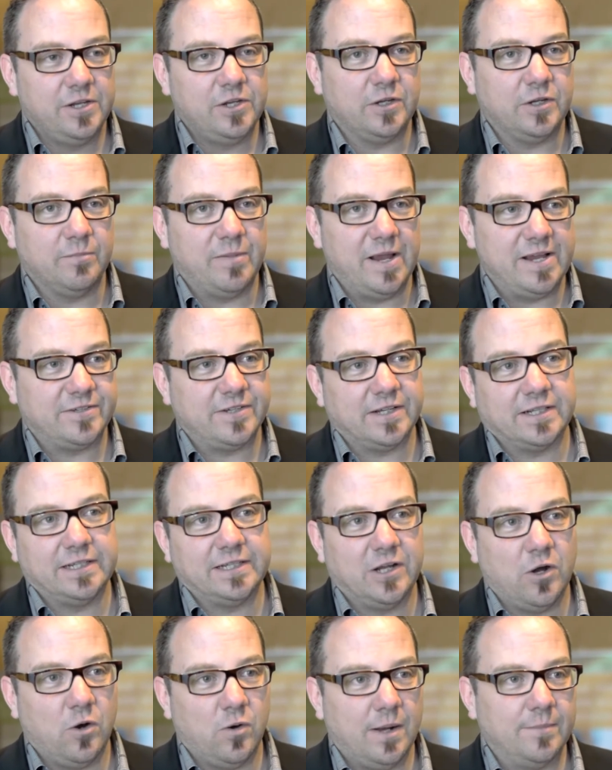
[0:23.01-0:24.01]
You can
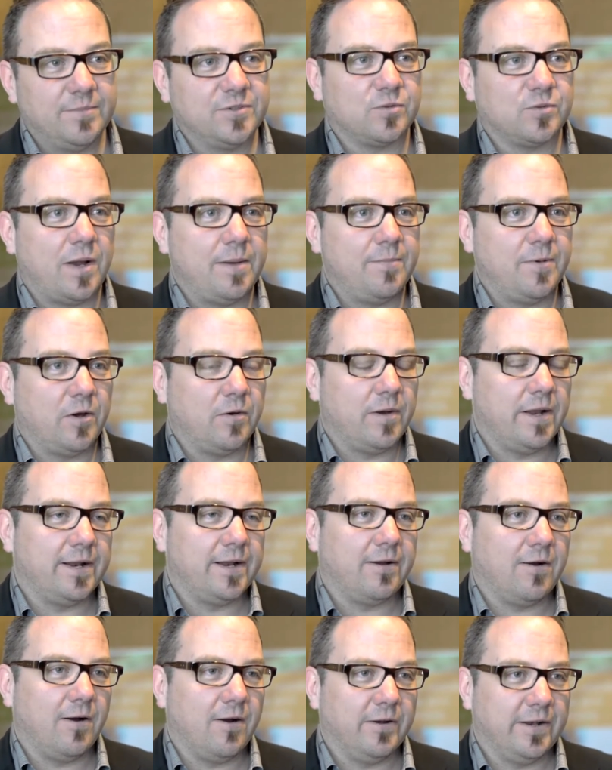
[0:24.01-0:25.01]
basically go up, swipe a
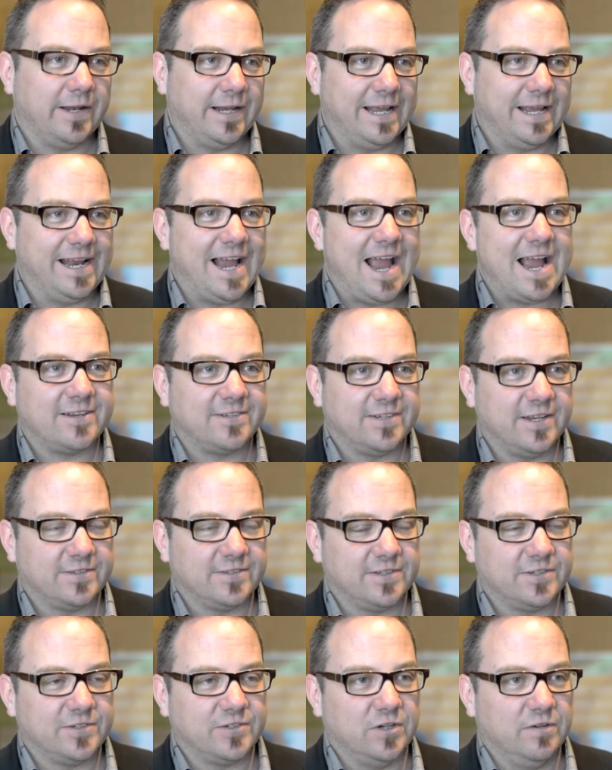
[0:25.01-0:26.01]
credit card, and get
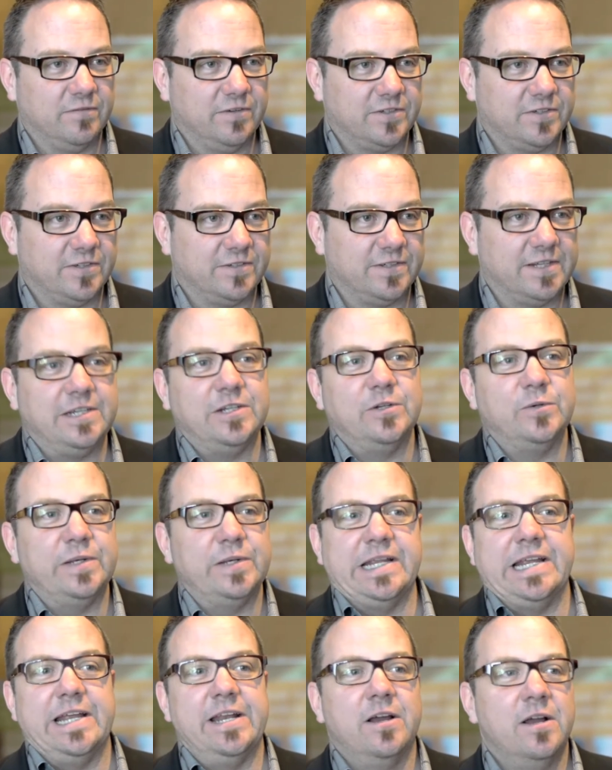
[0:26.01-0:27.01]
access to services that you
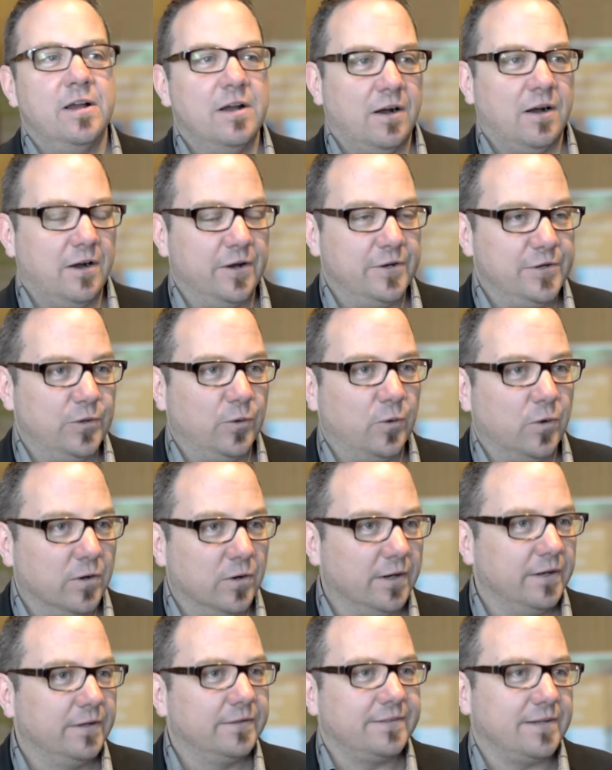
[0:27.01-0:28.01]
need on
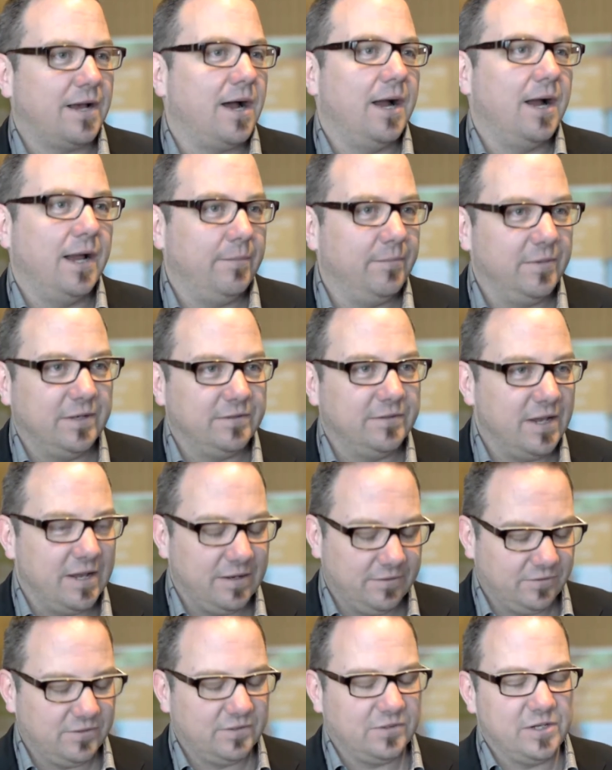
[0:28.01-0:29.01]
your time
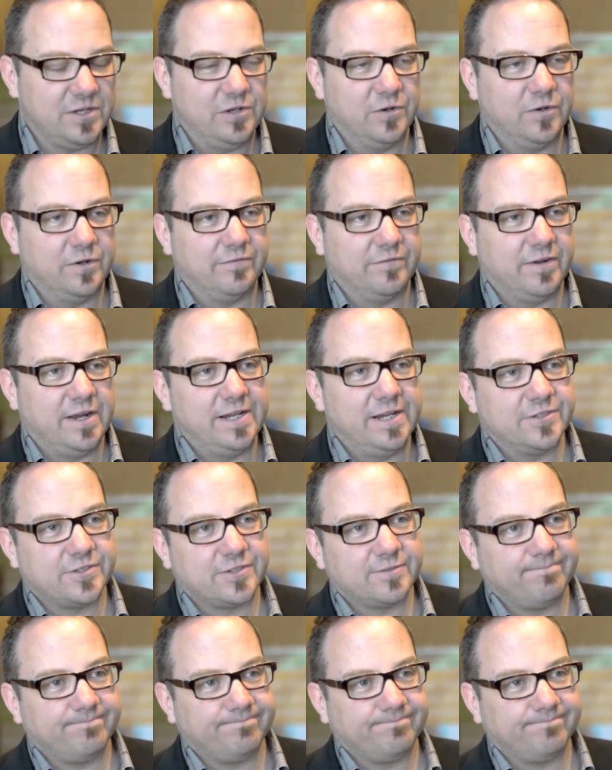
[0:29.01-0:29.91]
and to your device.